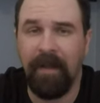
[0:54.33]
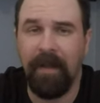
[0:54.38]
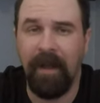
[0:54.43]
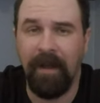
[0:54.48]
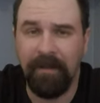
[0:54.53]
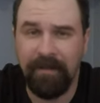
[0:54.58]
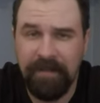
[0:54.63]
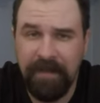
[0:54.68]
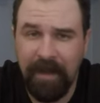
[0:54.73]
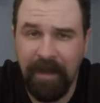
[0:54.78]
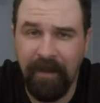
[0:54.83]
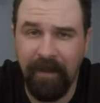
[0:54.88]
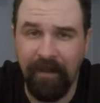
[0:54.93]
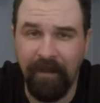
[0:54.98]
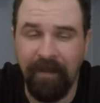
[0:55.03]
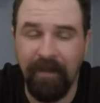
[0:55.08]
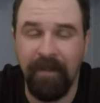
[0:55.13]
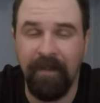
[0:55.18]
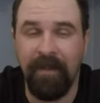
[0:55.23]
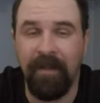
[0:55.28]

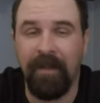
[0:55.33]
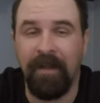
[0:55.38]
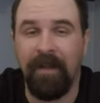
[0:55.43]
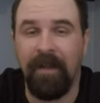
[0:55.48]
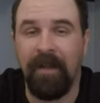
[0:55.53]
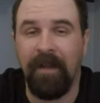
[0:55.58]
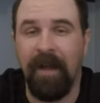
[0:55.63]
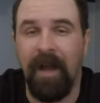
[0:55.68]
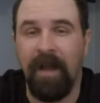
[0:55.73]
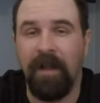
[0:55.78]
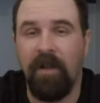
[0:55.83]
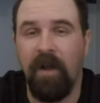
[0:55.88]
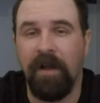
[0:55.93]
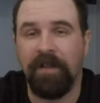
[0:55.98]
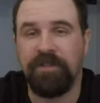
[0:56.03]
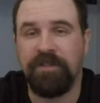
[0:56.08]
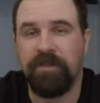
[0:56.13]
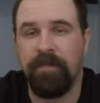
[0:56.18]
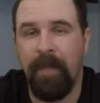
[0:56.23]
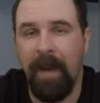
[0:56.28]
until I
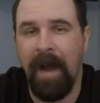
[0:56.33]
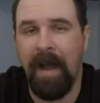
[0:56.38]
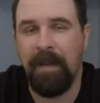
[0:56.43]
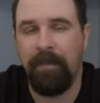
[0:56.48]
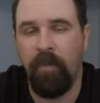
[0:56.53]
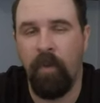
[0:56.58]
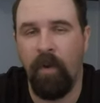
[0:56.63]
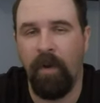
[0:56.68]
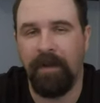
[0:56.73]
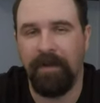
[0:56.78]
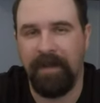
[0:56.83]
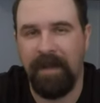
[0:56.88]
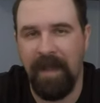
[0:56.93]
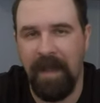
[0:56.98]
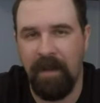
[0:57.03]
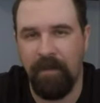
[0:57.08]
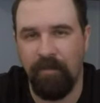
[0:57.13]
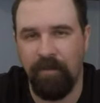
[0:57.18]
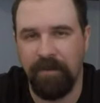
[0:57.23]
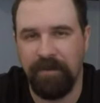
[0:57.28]
got spy point
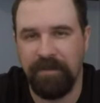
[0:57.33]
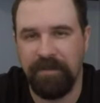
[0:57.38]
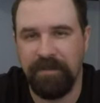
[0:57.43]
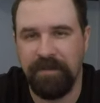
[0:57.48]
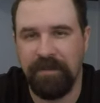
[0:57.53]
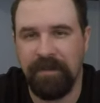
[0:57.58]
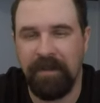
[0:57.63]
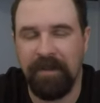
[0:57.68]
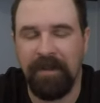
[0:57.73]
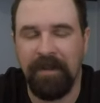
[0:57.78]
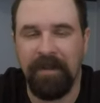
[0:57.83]
cameras,